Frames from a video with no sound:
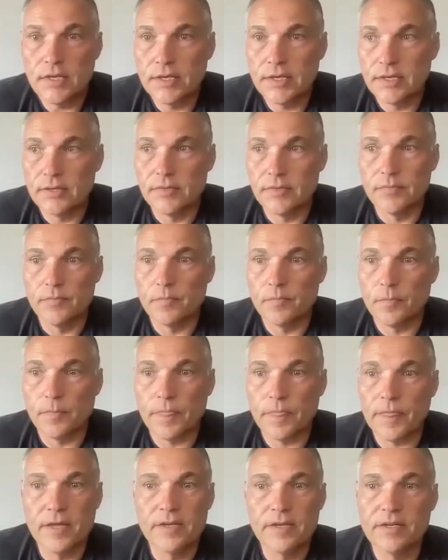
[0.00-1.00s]
it
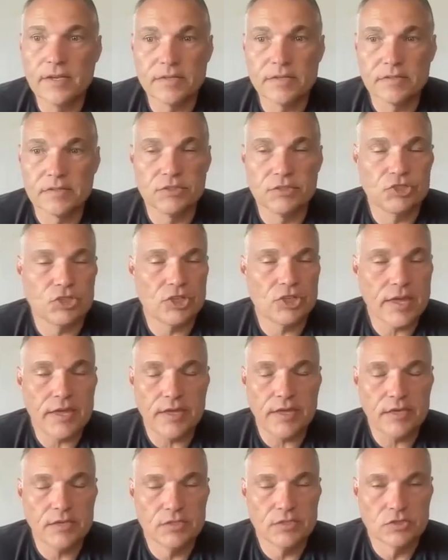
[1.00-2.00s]
doesn't
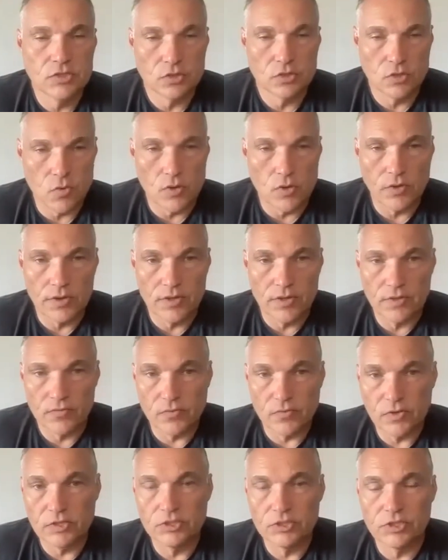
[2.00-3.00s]
change the quality of the
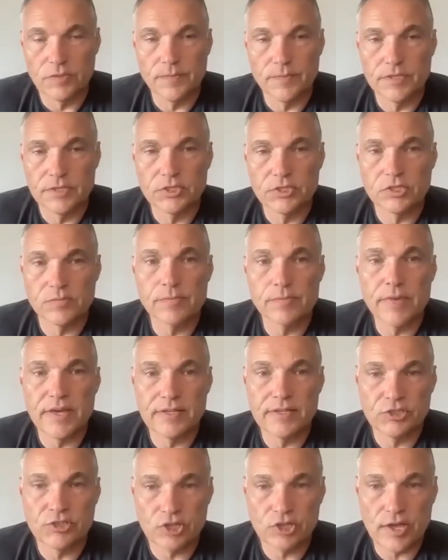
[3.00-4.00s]
friendship. It just
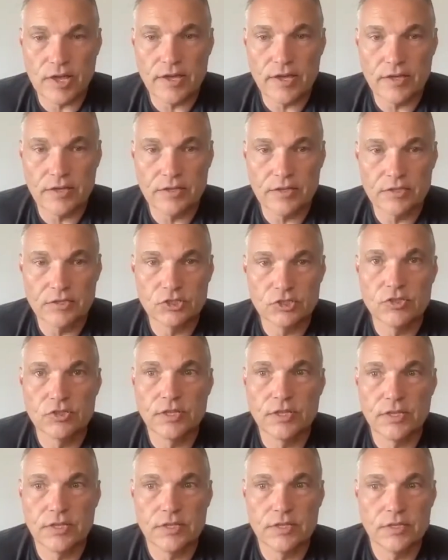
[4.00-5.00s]
may change
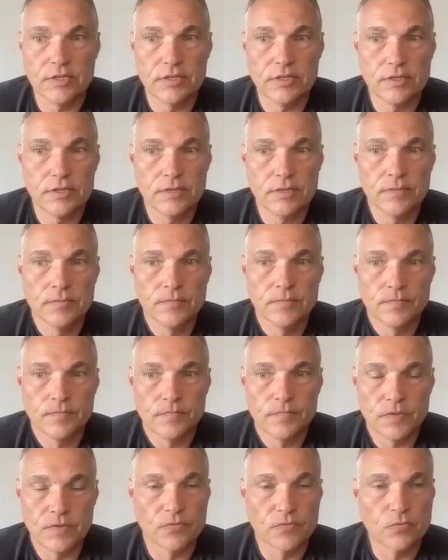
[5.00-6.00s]
the
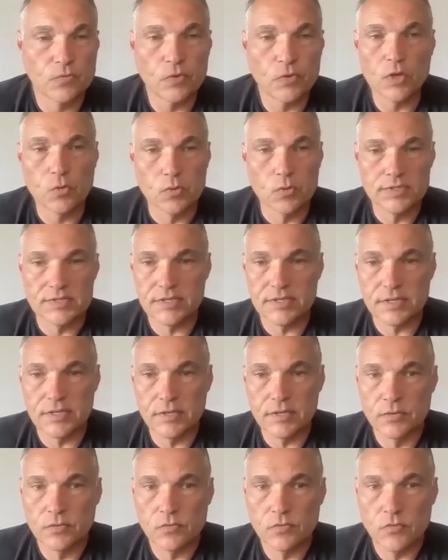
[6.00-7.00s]

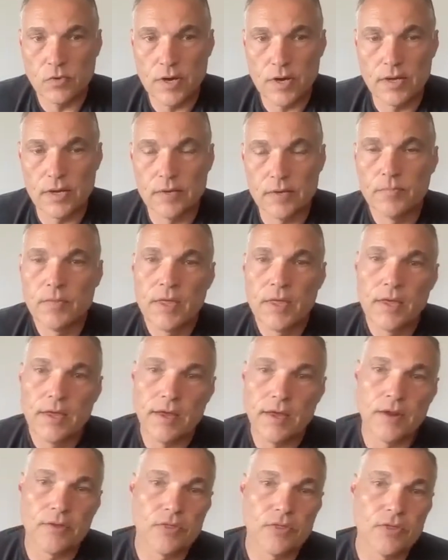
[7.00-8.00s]
frequency, right?
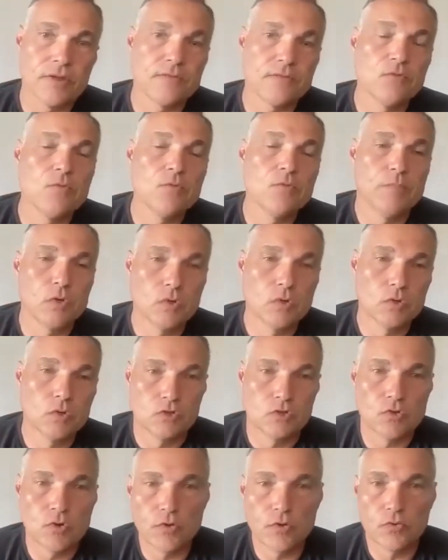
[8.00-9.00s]
And I think if you build
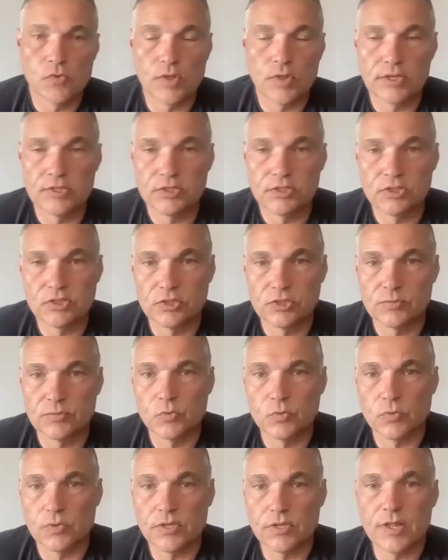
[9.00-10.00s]
strong
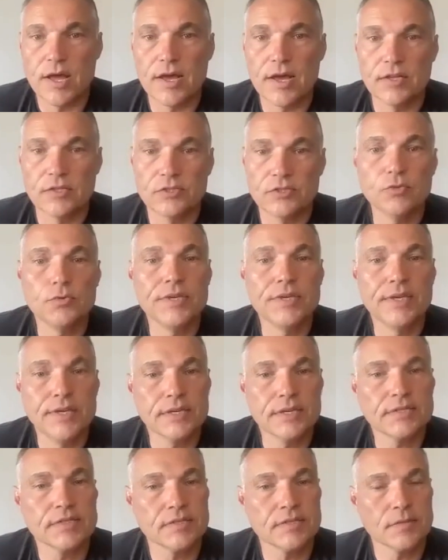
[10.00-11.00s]
relationships with the clients, you
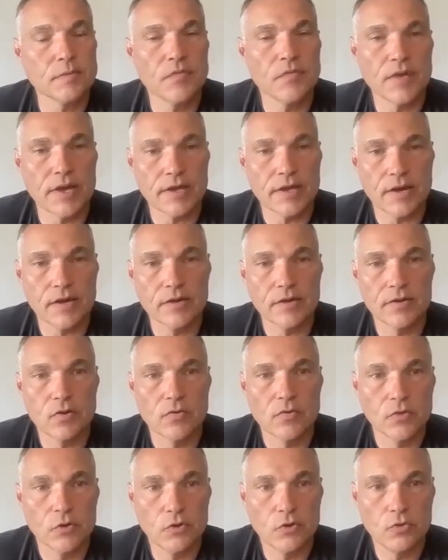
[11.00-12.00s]
get some of that
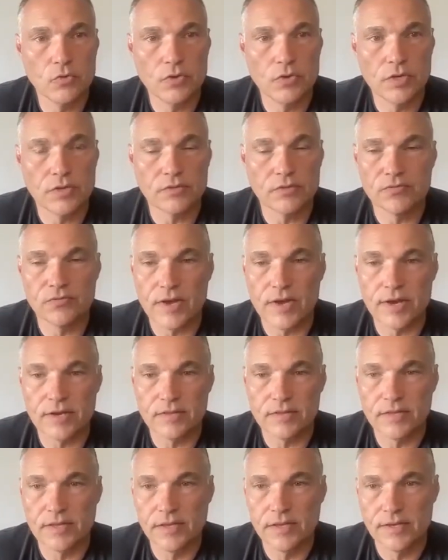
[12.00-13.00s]
carryover. You get the
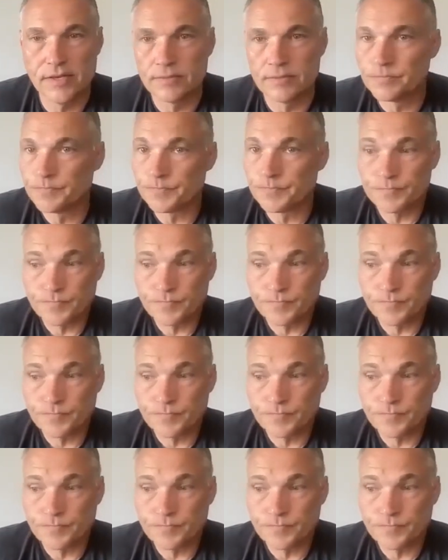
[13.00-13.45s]
fact that,